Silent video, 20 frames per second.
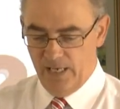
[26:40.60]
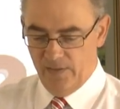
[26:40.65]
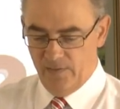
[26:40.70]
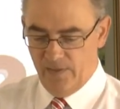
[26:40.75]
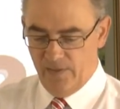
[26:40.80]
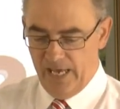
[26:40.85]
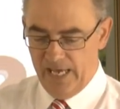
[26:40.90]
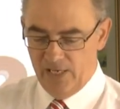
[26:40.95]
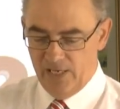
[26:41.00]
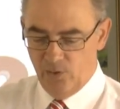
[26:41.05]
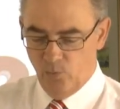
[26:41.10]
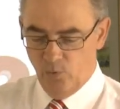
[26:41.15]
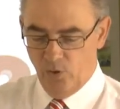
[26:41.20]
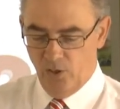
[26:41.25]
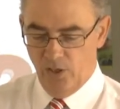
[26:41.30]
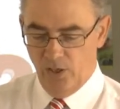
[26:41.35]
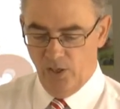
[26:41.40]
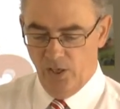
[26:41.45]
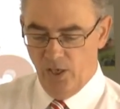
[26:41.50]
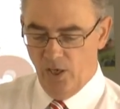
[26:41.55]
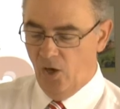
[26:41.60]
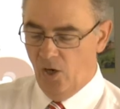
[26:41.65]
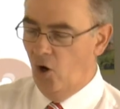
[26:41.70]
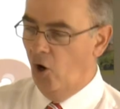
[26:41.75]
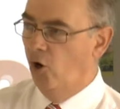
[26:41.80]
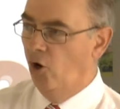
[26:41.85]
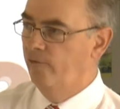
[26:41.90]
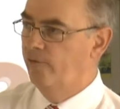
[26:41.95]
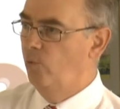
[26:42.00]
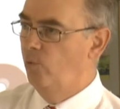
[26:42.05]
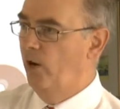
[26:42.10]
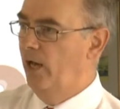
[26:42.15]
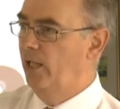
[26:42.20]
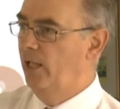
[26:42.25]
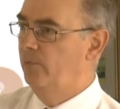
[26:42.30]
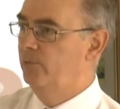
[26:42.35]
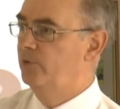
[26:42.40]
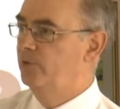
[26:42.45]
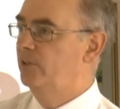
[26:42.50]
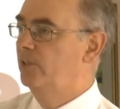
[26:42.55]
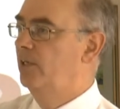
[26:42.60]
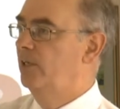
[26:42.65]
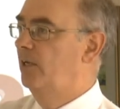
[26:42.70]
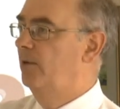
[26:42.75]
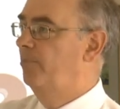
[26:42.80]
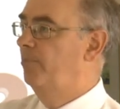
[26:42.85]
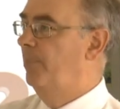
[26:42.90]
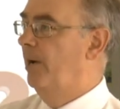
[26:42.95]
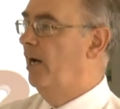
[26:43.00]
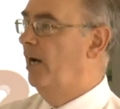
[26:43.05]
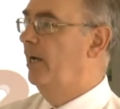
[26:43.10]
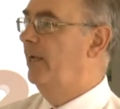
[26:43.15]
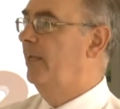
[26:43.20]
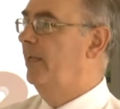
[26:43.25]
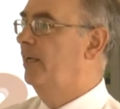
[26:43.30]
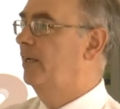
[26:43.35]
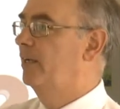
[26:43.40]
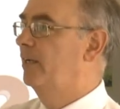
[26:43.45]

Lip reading: They were overwhelmed by